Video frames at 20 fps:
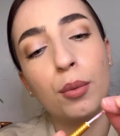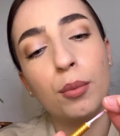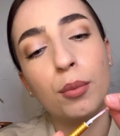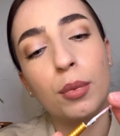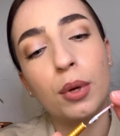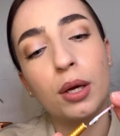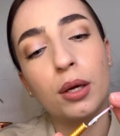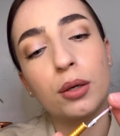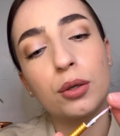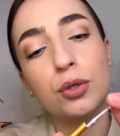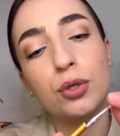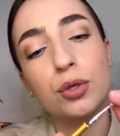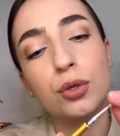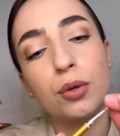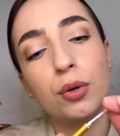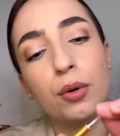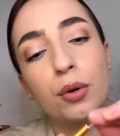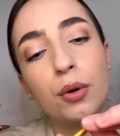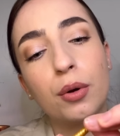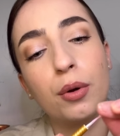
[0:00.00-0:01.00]
make
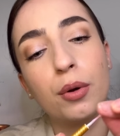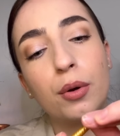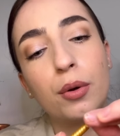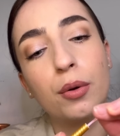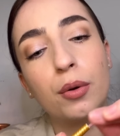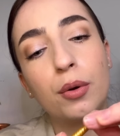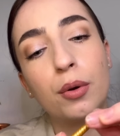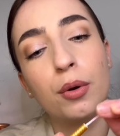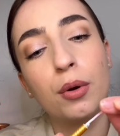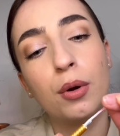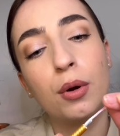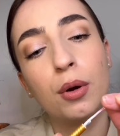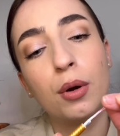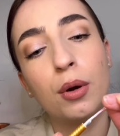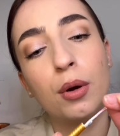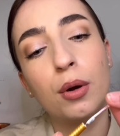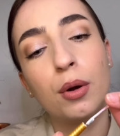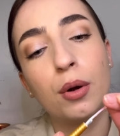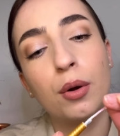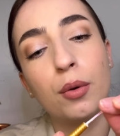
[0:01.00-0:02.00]
sure
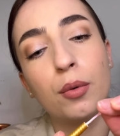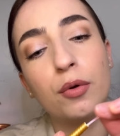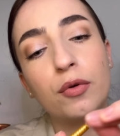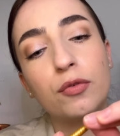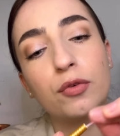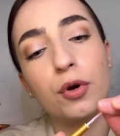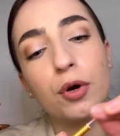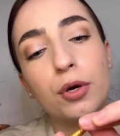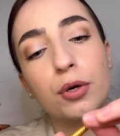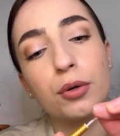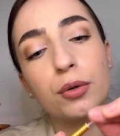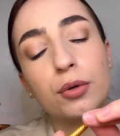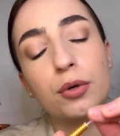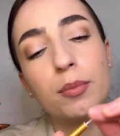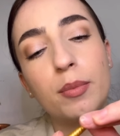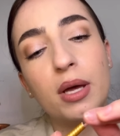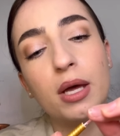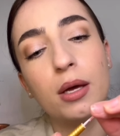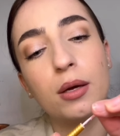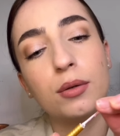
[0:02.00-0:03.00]
I've got a good
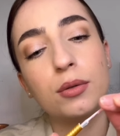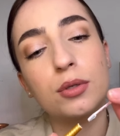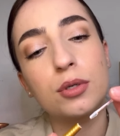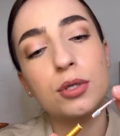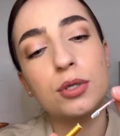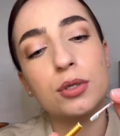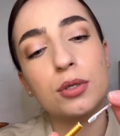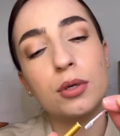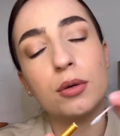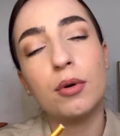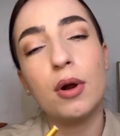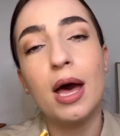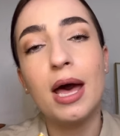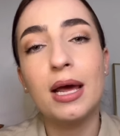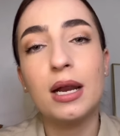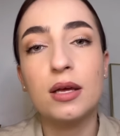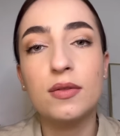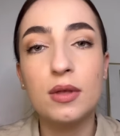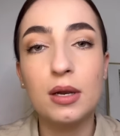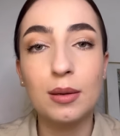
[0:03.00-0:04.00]
amount, right?
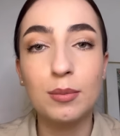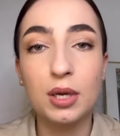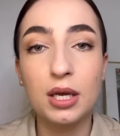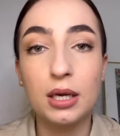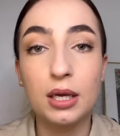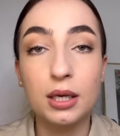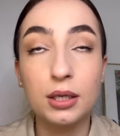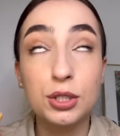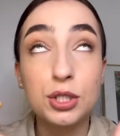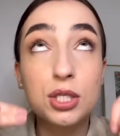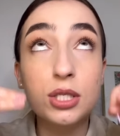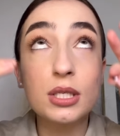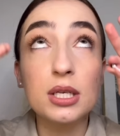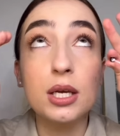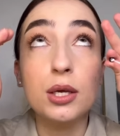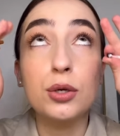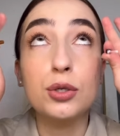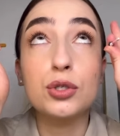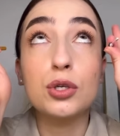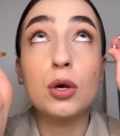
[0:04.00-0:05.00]
And then I'm going to just get
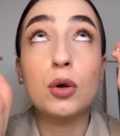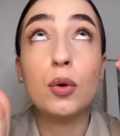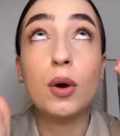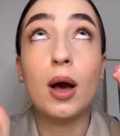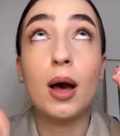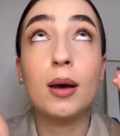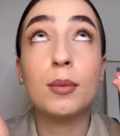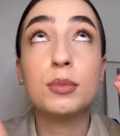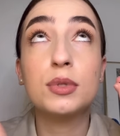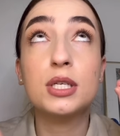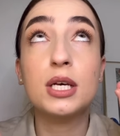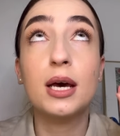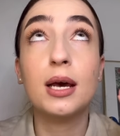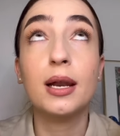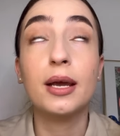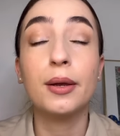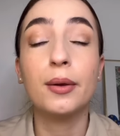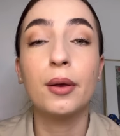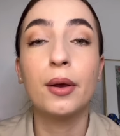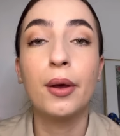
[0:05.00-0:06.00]
you to look up, darling,
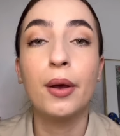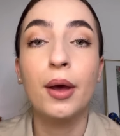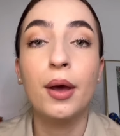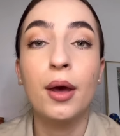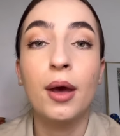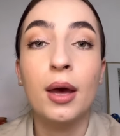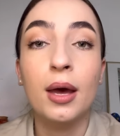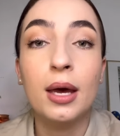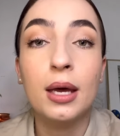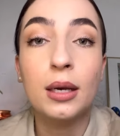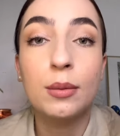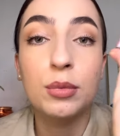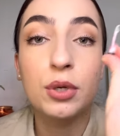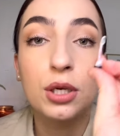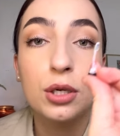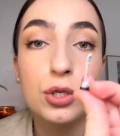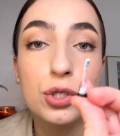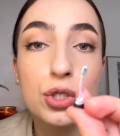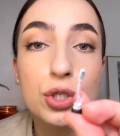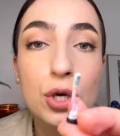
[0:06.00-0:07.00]
and I'm going
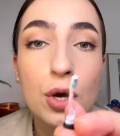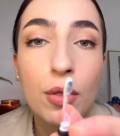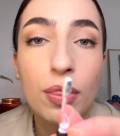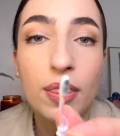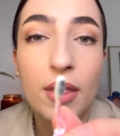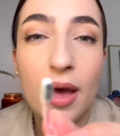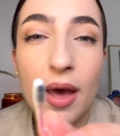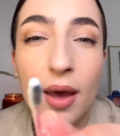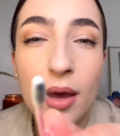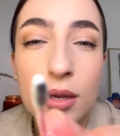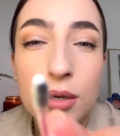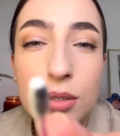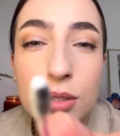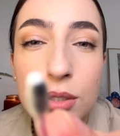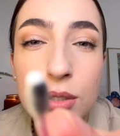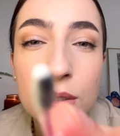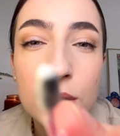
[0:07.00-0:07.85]
to dot that